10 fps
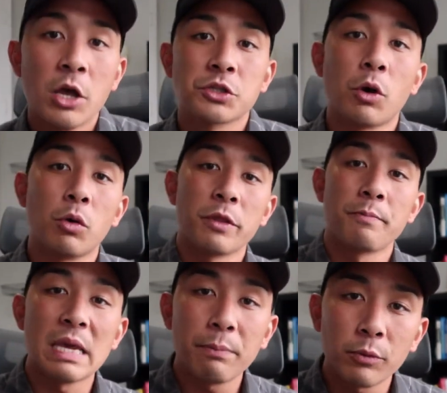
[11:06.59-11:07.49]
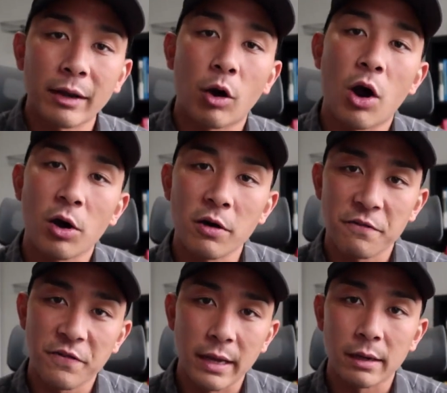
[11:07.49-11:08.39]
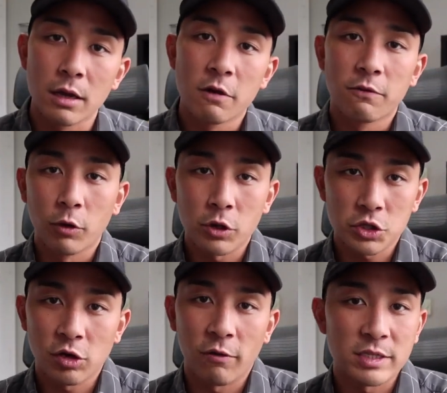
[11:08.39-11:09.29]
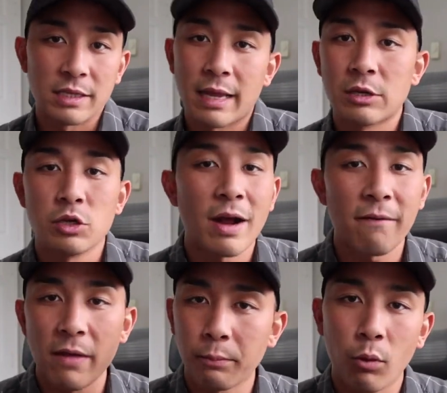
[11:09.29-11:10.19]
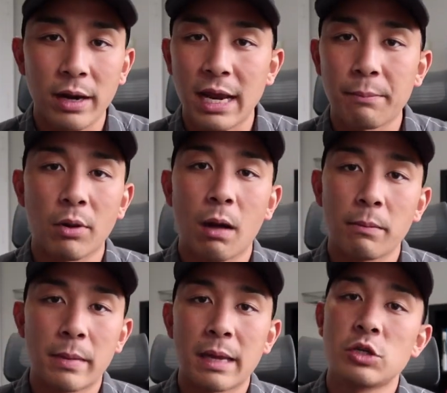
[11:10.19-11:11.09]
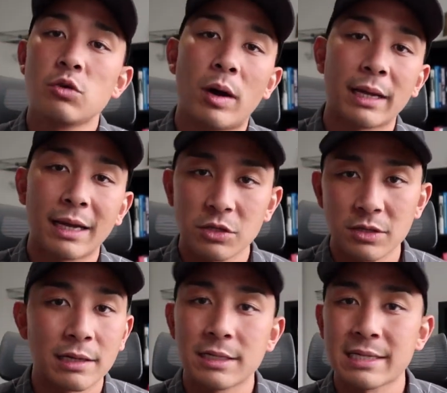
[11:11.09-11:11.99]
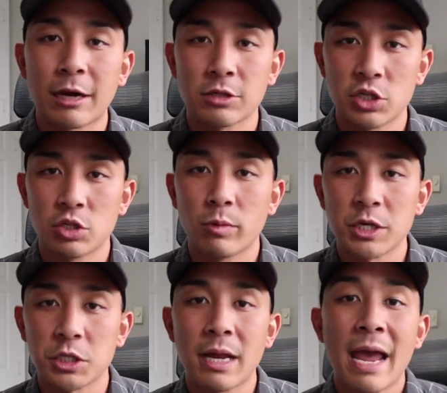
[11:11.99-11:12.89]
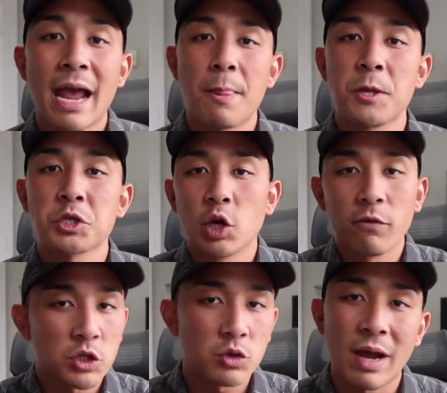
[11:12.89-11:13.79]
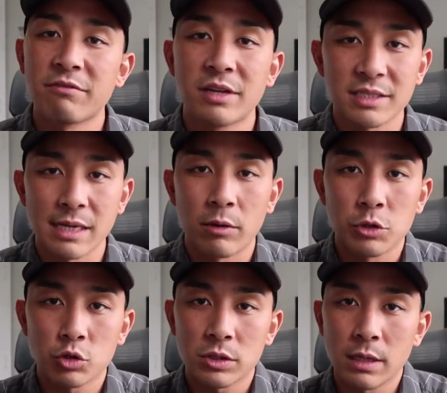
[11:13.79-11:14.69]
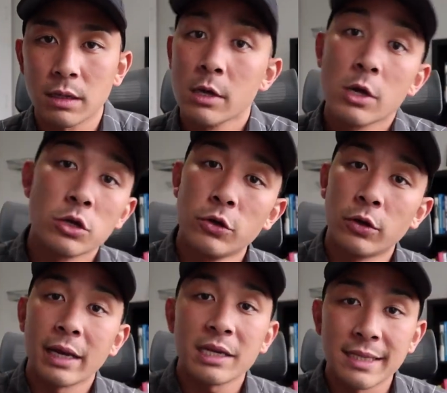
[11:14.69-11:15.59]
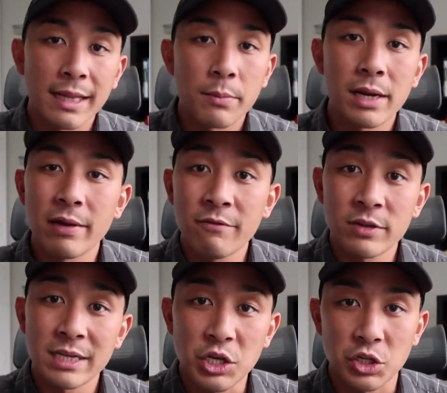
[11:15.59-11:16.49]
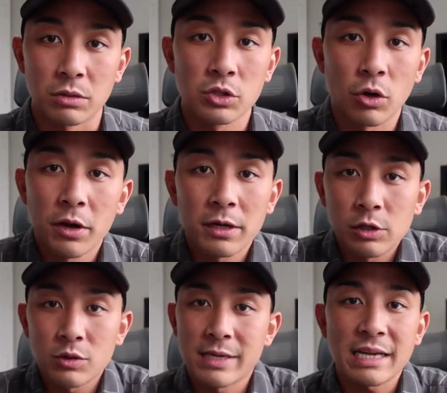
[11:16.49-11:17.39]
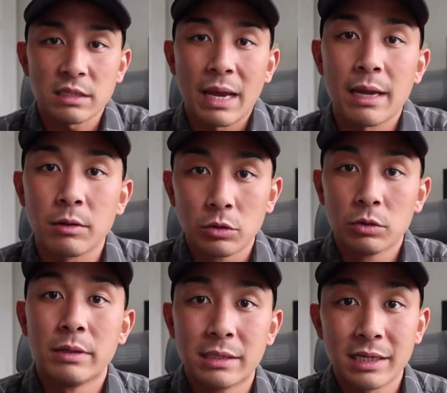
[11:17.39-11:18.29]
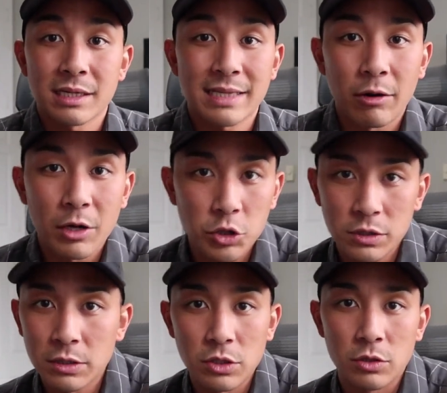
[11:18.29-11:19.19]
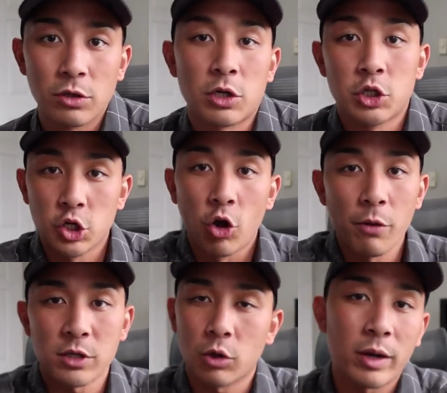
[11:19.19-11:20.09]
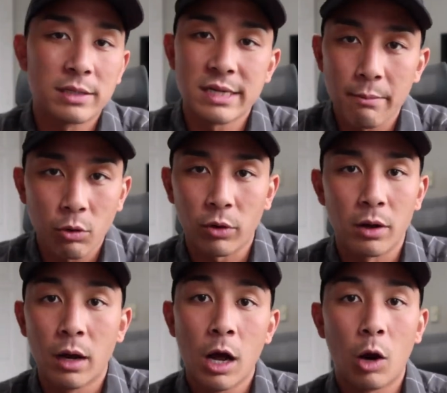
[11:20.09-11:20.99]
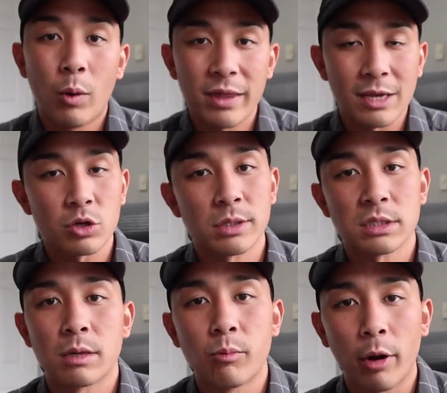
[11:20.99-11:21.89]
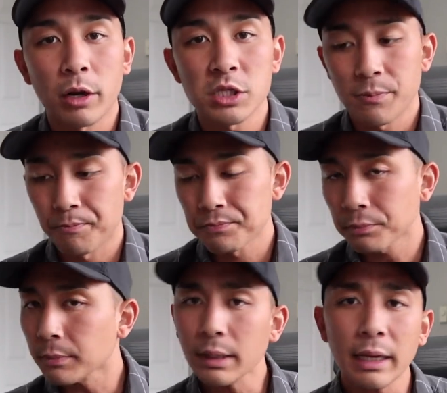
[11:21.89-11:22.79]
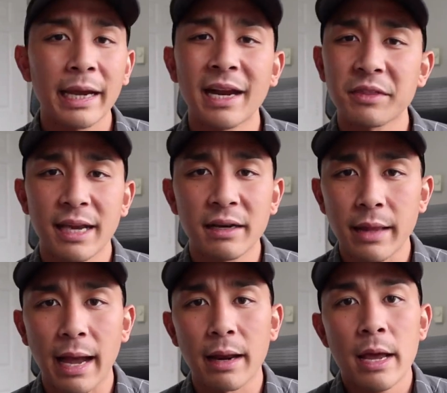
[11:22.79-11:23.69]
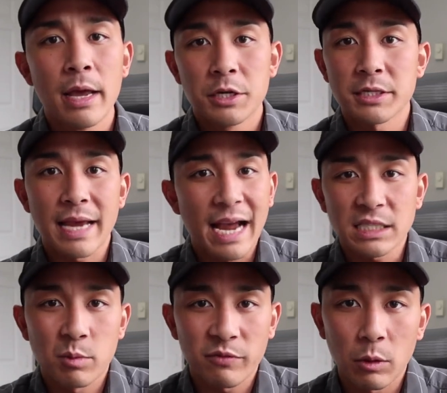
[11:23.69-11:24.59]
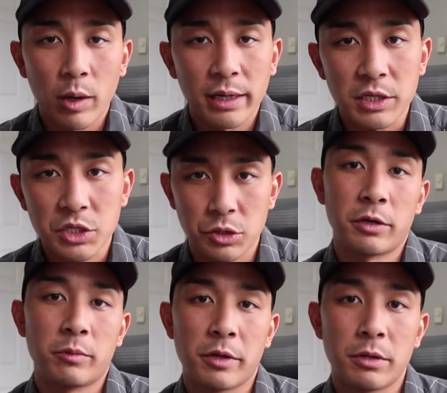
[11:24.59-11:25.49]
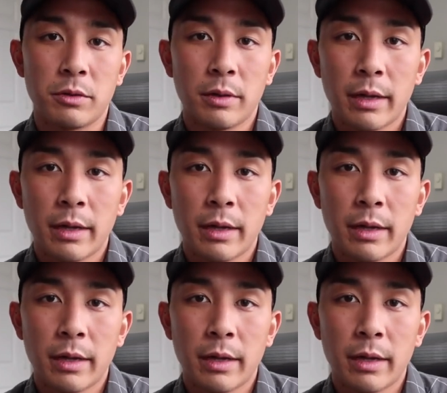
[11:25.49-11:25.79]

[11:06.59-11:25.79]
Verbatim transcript: So the people that are a fit for your service and they do have that point A problem, they do want to get to the desired situation and the service you have does sound interesting, you're going to extend them an invitation. So all you got to do is ask them, hey, does this sound interesting to you? You're going to show them a quick demo or a way that your system works and at the end of that, just ask them if they wanna get started with you.